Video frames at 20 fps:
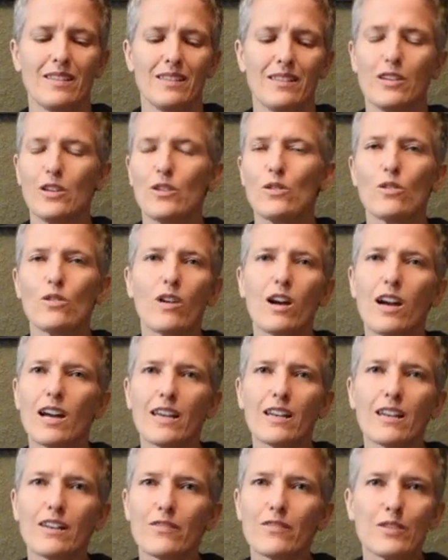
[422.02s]
No
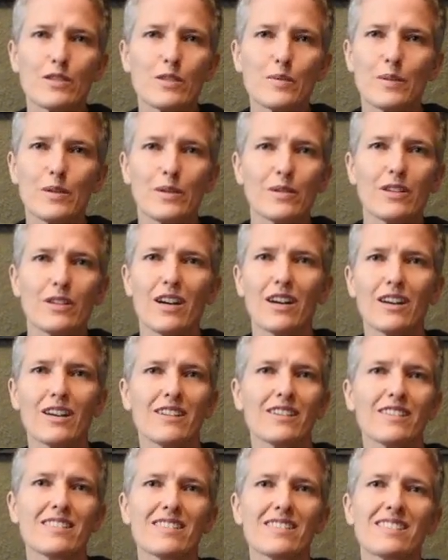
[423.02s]
crying over spilled
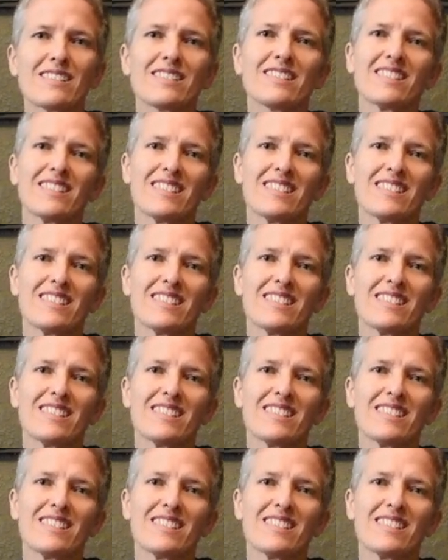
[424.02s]
cards.